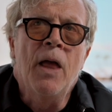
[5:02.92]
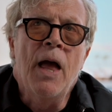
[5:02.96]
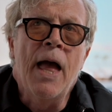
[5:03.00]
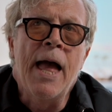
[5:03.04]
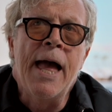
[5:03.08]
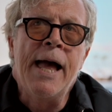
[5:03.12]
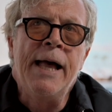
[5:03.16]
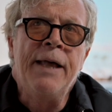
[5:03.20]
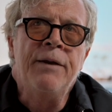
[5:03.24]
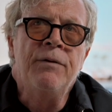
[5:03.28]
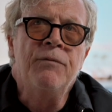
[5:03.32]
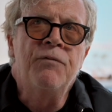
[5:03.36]

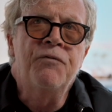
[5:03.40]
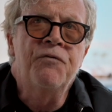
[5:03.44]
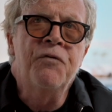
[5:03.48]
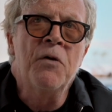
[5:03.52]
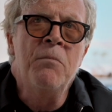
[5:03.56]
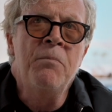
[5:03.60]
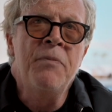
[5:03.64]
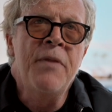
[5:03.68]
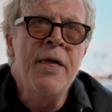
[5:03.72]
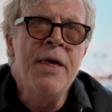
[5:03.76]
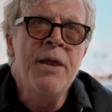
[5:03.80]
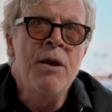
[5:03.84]
And
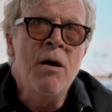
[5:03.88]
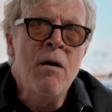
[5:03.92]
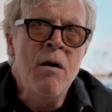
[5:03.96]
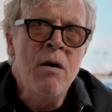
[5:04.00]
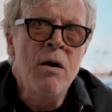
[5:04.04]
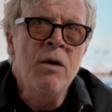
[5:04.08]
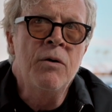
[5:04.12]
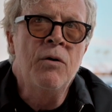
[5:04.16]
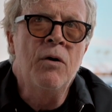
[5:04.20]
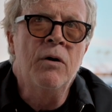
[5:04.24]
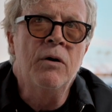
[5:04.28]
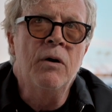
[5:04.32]
from then
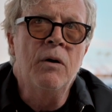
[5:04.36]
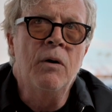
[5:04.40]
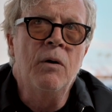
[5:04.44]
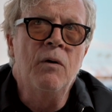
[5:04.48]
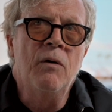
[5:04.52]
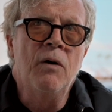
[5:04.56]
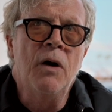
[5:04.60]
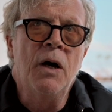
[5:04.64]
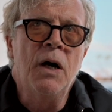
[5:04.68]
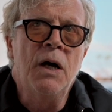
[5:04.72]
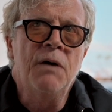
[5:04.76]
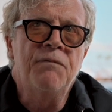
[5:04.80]
on,
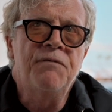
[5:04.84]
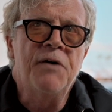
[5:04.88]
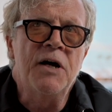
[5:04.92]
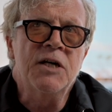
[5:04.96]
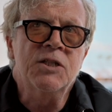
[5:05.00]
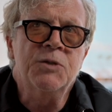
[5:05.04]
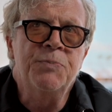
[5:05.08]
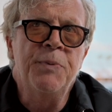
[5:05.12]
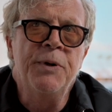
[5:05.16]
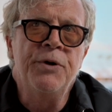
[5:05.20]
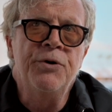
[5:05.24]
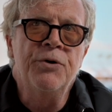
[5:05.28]

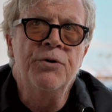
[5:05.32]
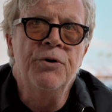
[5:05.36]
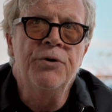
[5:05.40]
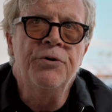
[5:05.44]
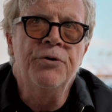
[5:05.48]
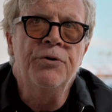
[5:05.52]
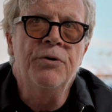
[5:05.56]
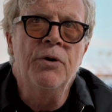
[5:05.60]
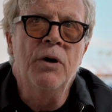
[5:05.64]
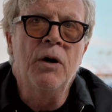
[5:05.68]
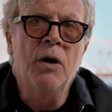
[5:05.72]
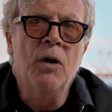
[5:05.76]

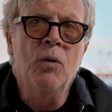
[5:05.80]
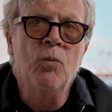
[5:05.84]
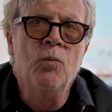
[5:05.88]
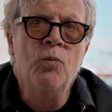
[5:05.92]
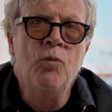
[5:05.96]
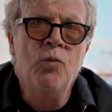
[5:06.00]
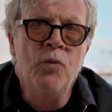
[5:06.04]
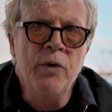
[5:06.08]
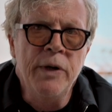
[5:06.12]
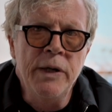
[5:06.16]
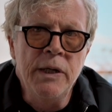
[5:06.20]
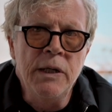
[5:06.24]
Fassbinder
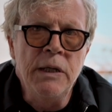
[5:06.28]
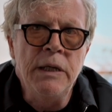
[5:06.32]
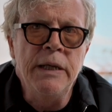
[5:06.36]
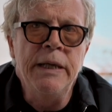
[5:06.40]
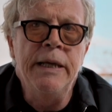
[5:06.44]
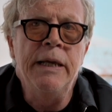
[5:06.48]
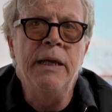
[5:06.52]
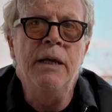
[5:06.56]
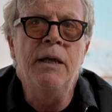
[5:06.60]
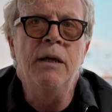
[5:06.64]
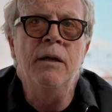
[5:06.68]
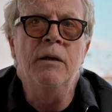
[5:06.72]

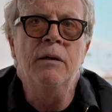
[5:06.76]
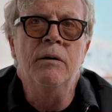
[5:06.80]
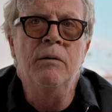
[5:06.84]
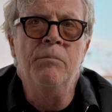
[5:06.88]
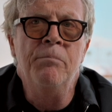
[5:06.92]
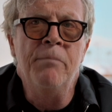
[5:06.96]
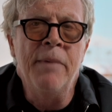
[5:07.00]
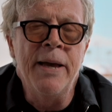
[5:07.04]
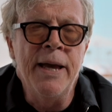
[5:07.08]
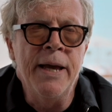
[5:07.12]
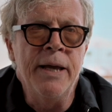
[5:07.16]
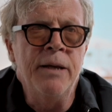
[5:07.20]
really
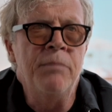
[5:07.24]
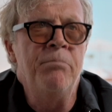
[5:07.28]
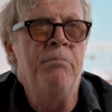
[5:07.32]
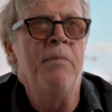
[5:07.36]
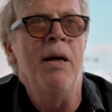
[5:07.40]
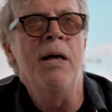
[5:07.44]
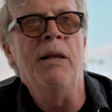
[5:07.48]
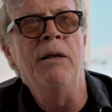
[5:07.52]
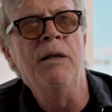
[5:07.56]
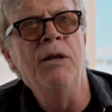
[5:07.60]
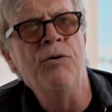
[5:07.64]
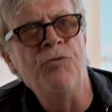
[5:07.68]
made
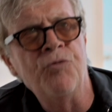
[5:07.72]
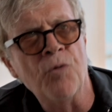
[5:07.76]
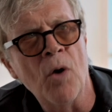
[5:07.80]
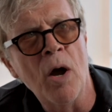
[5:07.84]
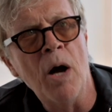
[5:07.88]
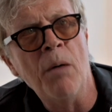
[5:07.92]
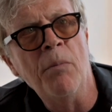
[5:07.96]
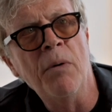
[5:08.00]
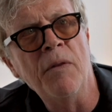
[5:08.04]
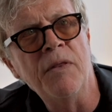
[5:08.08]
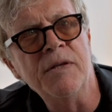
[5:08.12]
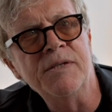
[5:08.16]

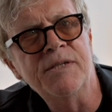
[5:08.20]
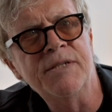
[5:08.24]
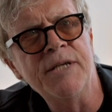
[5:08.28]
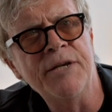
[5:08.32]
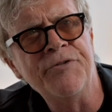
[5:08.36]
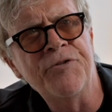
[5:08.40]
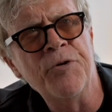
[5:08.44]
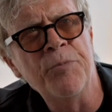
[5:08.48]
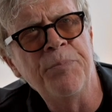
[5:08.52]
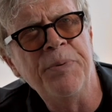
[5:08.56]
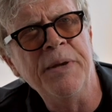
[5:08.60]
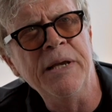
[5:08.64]
melodrama the
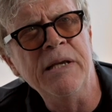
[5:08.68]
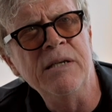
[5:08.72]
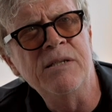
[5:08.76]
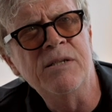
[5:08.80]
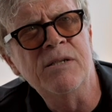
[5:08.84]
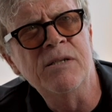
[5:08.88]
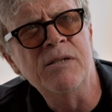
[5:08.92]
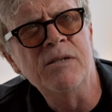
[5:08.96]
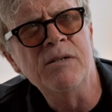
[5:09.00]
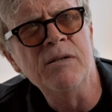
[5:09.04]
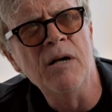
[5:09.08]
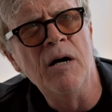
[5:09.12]

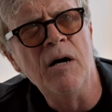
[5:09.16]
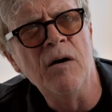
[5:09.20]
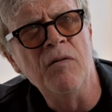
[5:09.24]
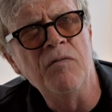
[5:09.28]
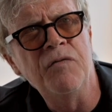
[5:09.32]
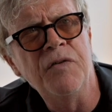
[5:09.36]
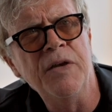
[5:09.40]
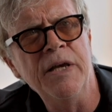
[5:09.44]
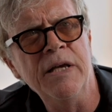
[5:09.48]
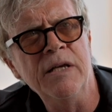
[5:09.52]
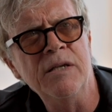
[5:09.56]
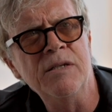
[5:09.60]
centerpiece
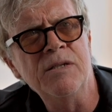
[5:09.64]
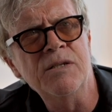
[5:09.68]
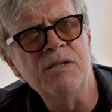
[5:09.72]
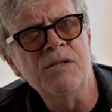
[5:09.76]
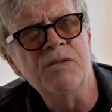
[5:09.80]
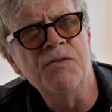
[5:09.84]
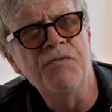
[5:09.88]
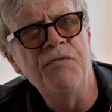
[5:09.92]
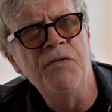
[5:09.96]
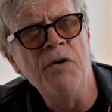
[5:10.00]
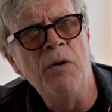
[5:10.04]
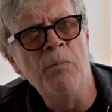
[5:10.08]
of
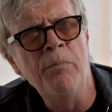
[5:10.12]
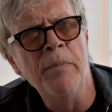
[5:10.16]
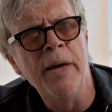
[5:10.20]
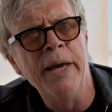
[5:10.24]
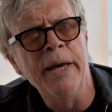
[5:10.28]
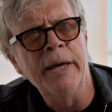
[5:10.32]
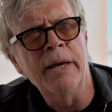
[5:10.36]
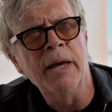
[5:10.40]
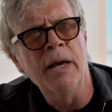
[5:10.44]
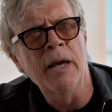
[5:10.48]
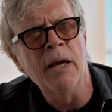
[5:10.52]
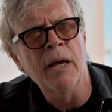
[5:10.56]
his
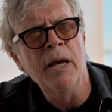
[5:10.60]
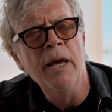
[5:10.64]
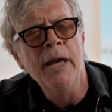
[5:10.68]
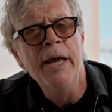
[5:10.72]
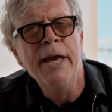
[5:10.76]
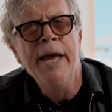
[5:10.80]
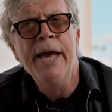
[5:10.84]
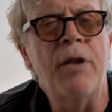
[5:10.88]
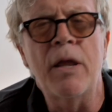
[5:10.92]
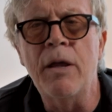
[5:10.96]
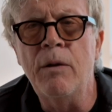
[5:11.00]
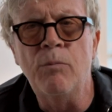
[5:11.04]
filmmaking.
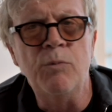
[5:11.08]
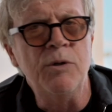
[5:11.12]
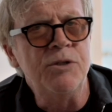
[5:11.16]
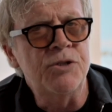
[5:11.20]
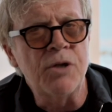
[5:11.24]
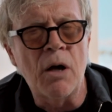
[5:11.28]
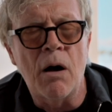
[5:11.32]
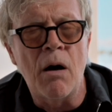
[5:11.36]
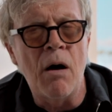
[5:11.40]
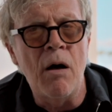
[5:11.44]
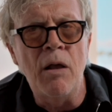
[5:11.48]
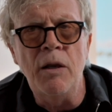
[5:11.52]
It
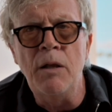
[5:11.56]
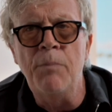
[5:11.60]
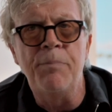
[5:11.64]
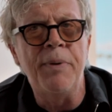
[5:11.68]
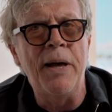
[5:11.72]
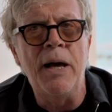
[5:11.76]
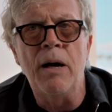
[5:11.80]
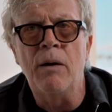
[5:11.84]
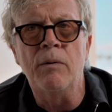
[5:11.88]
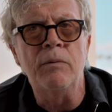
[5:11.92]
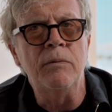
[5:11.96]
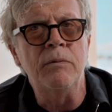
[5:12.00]
was all
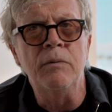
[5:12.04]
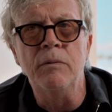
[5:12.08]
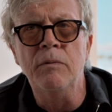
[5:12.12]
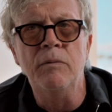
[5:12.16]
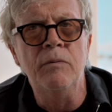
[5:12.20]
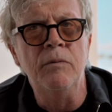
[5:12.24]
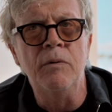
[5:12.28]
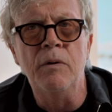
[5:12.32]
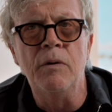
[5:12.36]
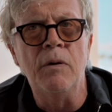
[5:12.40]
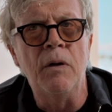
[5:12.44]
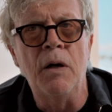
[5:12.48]
about
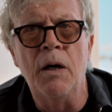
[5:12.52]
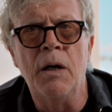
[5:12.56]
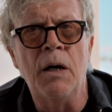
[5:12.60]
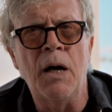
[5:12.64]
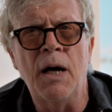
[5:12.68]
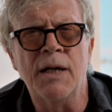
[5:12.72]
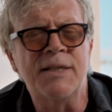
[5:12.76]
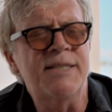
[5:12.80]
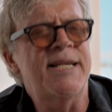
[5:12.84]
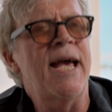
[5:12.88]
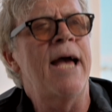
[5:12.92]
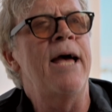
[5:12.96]

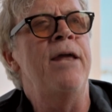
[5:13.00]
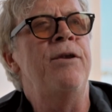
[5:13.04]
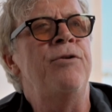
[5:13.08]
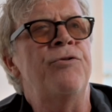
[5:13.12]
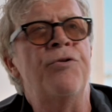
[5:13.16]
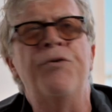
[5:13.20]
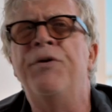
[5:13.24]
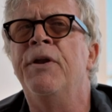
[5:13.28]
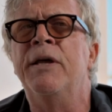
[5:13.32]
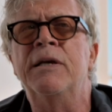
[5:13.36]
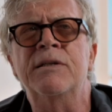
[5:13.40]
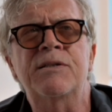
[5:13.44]
a
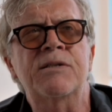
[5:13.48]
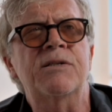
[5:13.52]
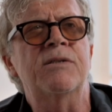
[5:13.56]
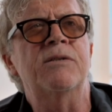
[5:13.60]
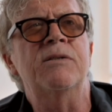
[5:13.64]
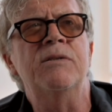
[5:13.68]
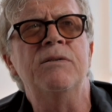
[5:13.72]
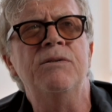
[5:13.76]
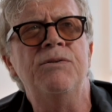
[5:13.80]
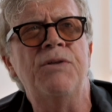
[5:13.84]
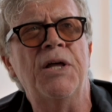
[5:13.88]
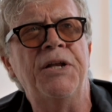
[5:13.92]

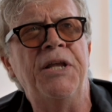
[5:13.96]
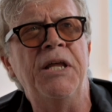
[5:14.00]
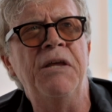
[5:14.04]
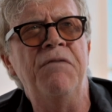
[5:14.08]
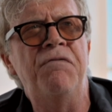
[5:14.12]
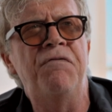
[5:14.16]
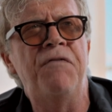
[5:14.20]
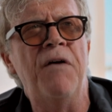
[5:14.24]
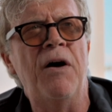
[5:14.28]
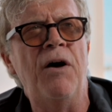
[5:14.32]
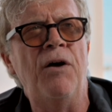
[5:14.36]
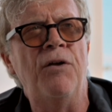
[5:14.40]
tenderness that he
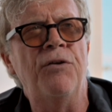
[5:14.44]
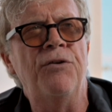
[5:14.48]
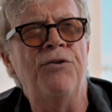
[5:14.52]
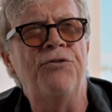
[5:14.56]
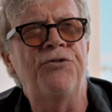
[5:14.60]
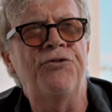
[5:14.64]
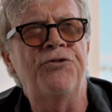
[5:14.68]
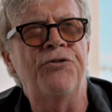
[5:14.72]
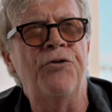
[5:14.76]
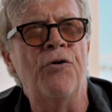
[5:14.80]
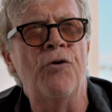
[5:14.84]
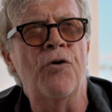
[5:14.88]
felt
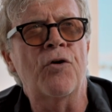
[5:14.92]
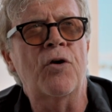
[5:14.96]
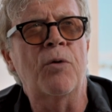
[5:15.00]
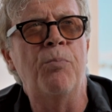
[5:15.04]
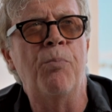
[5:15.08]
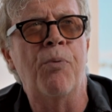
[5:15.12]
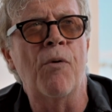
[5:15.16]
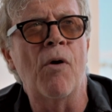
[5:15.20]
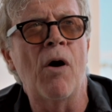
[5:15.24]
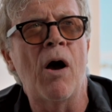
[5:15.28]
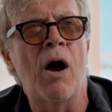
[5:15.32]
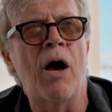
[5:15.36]

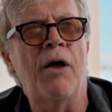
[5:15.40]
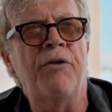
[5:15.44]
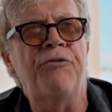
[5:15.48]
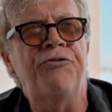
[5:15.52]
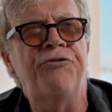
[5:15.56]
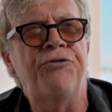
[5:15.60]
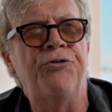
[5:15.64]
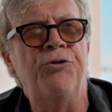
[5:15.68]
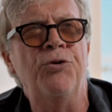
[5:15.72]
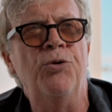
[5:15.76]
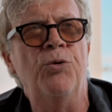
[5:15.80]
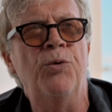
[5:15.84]
Cirque brought
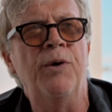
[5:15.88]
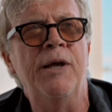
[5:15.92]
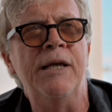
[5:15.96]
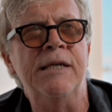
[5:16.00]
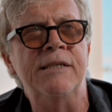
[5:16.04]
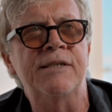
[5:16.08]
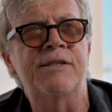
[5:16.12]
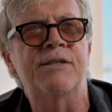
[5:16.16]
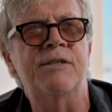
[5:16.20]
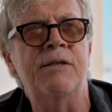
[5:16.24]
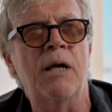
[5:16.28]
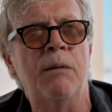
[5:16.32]
to
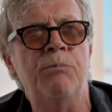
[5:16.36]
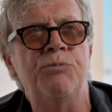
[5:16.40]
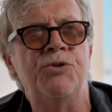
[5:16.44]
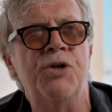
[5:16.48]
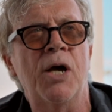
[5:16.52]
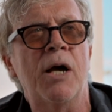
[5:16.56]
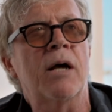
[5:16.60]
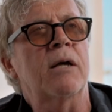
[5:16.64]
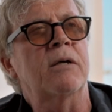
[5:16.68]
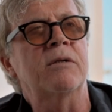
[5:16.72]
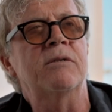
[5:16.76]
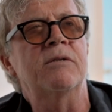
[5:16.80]
his
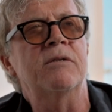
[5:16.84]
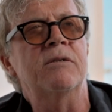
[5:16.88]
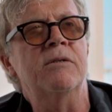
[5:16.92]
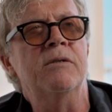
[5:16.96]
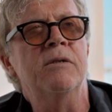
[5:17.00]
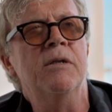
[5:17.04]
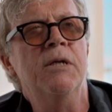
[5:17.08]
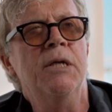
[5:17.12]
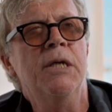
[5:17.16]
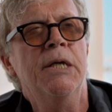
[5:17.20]
subjects,